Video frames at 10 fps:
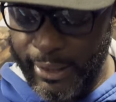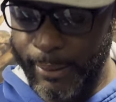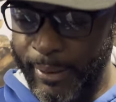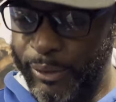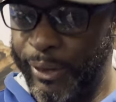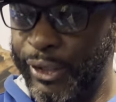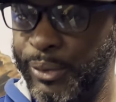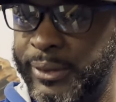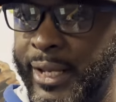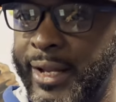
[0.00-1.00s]
it's one of
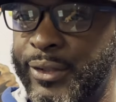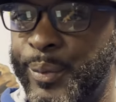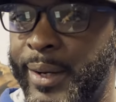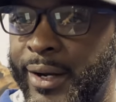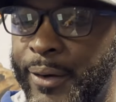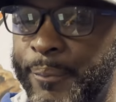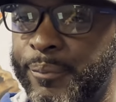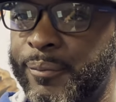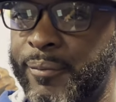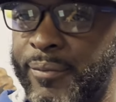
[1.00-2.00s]
those things where,
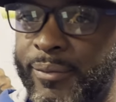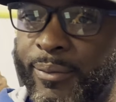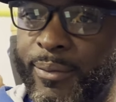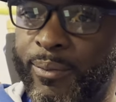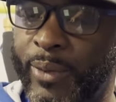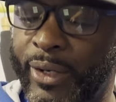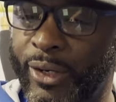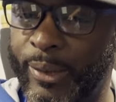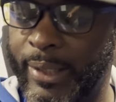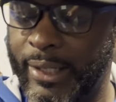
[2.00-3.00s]
you
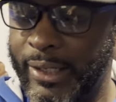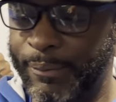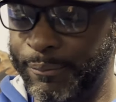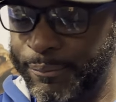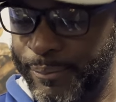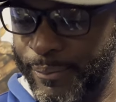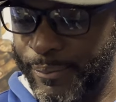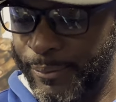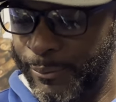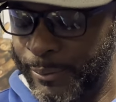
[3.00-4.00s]
know,
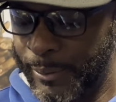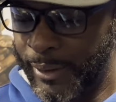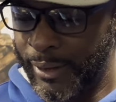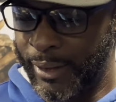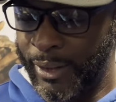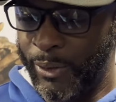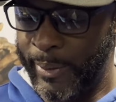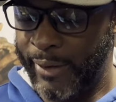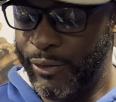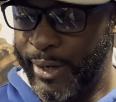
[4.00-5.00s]

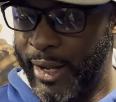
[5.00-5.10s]
whenever you